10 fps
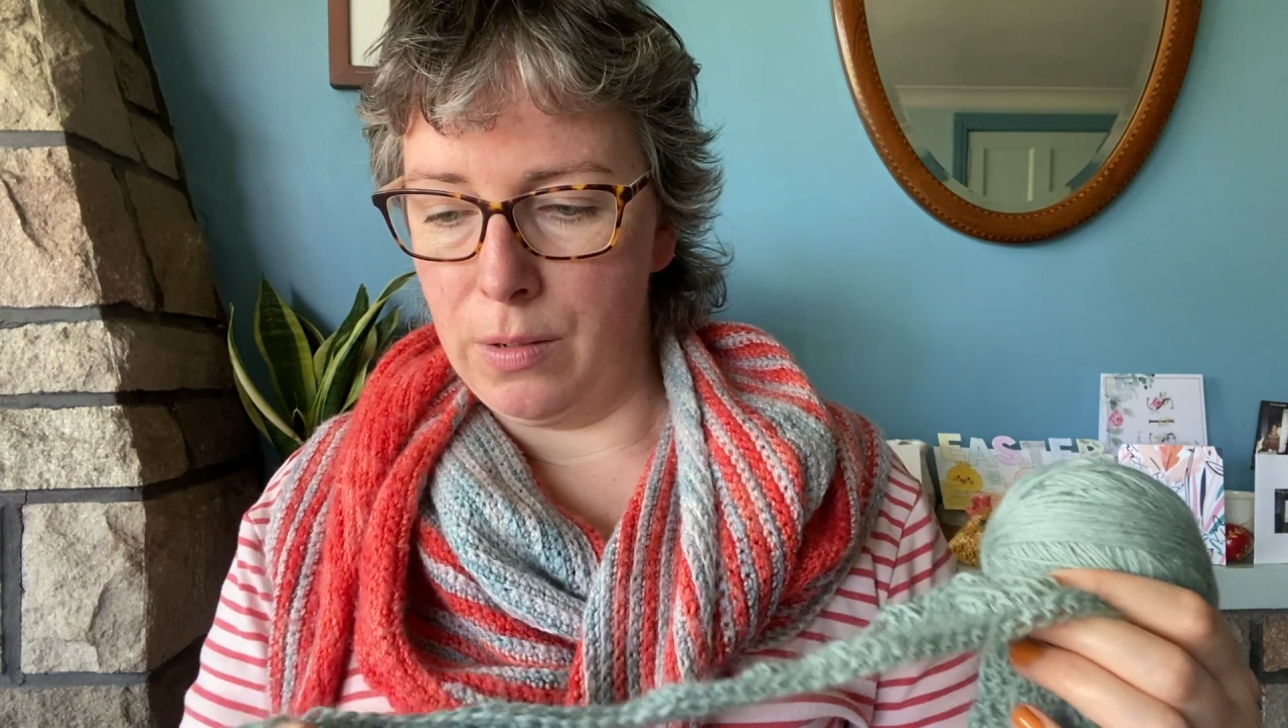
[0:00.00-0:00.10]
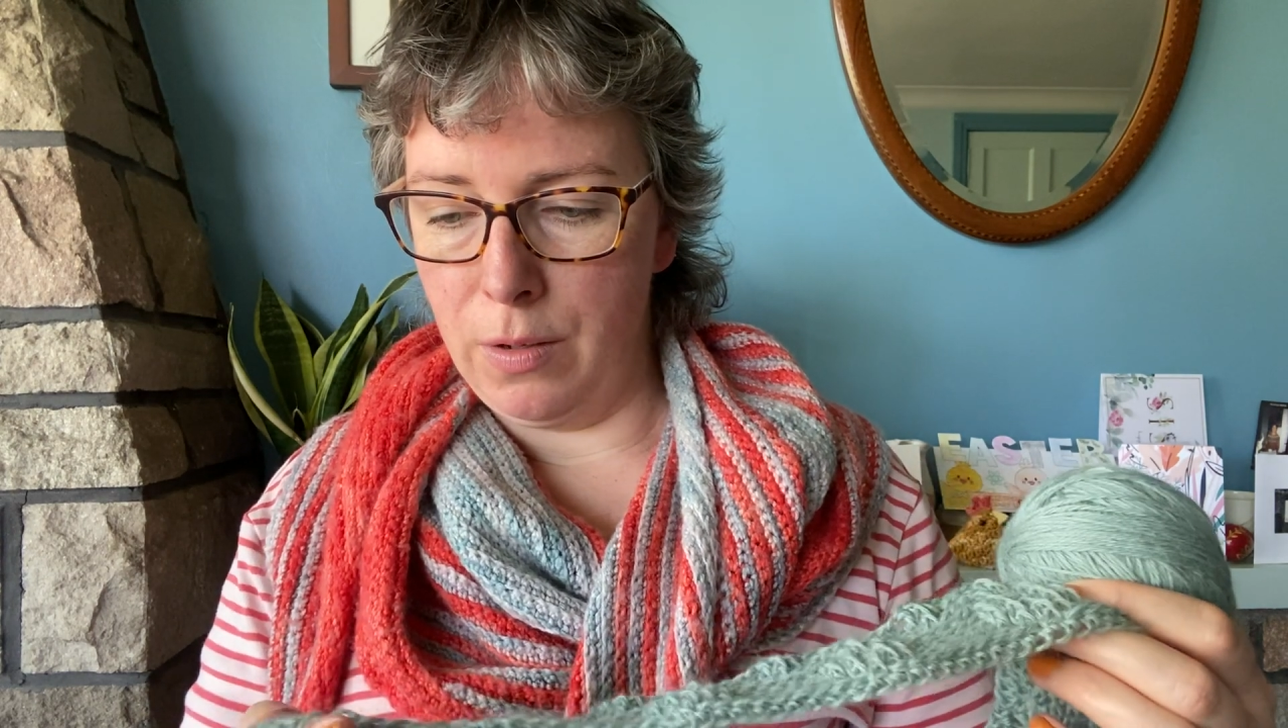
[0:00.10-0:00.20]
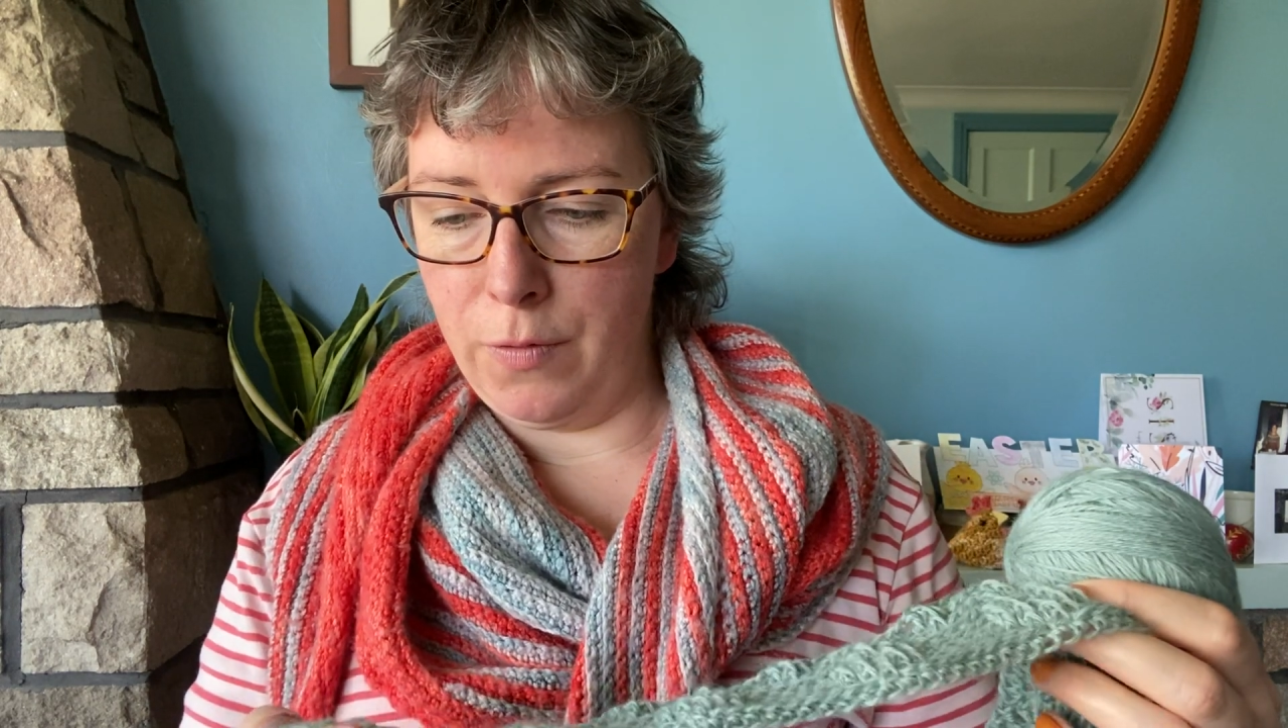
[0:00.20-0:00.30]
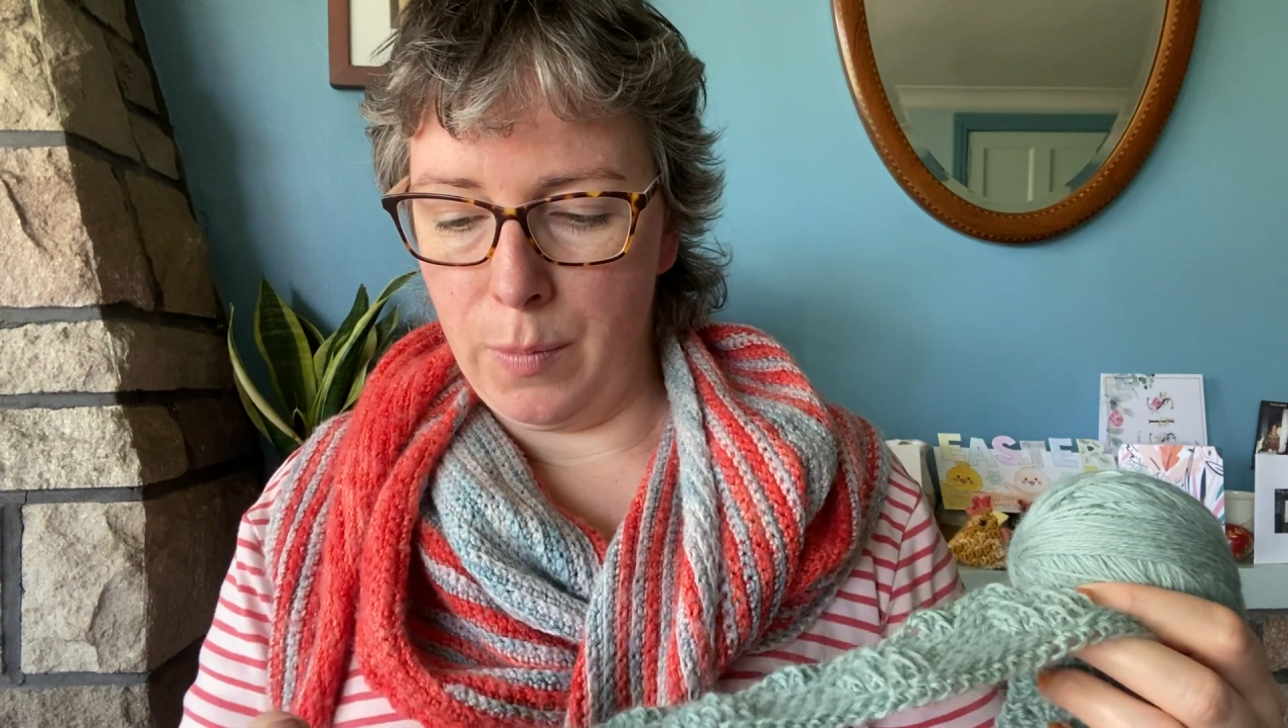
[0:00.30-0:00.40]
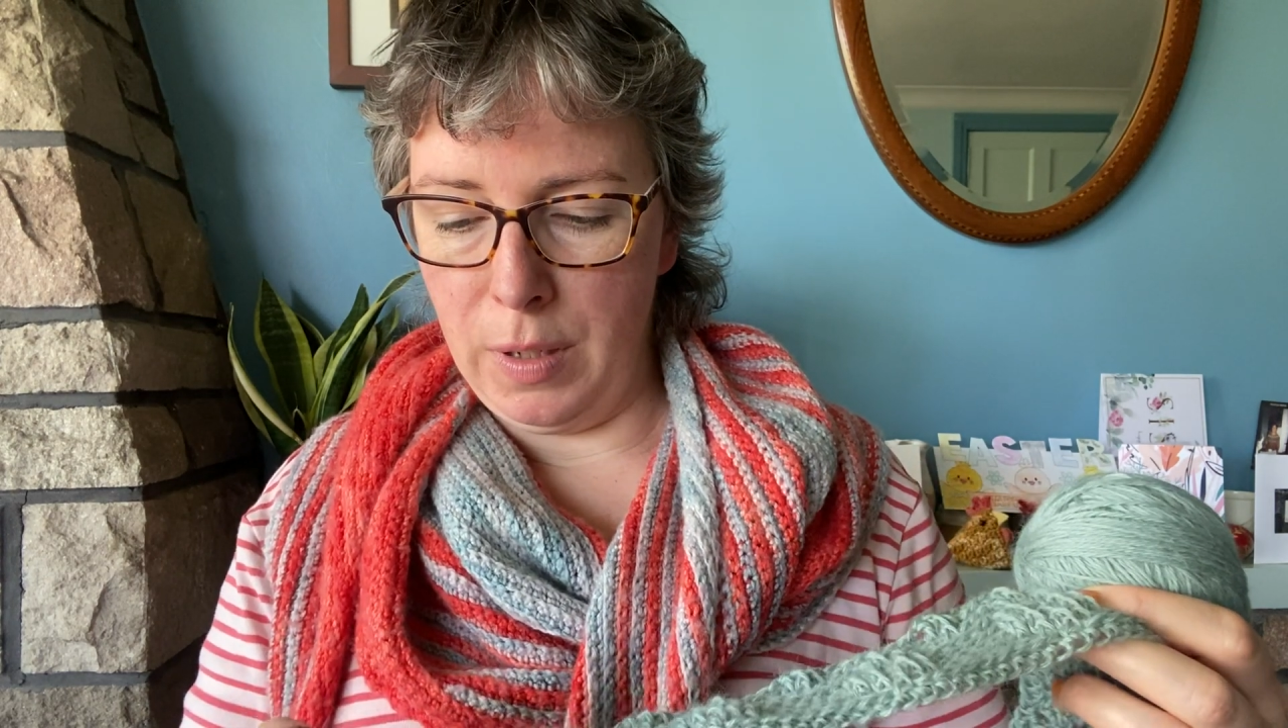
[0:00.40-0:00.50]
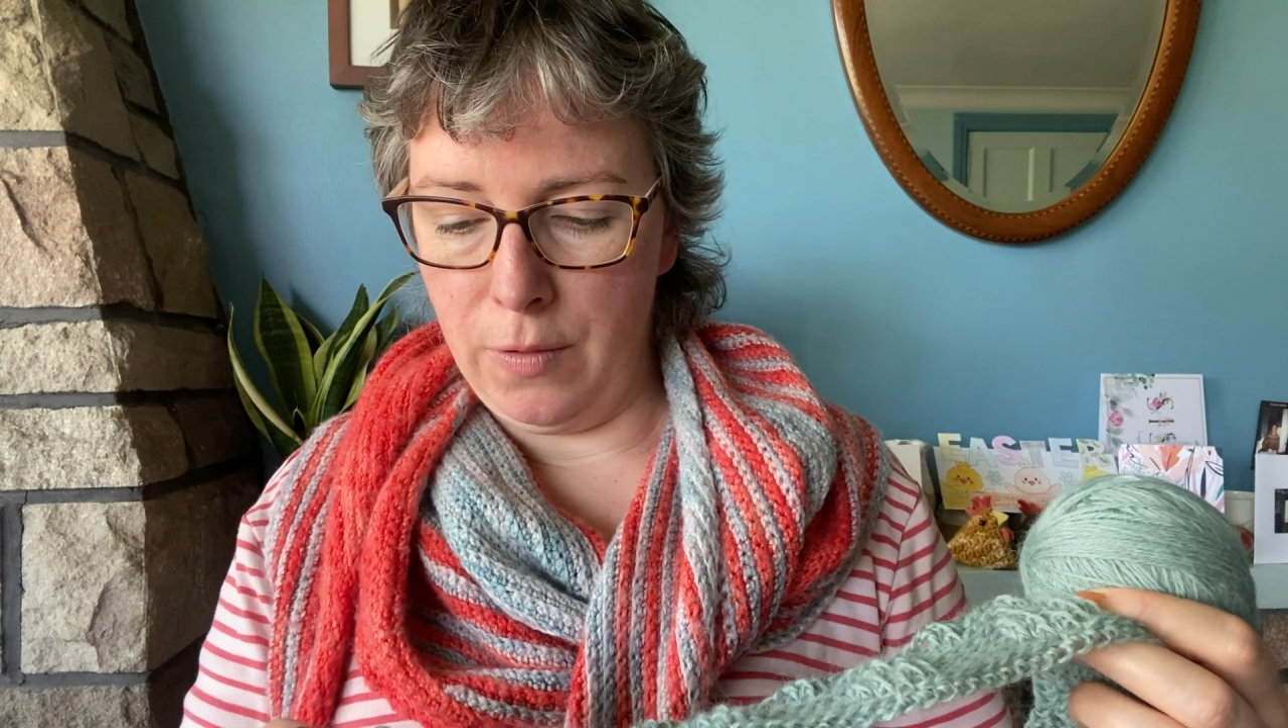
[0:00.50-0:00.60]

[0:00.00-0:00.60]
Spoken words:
good for me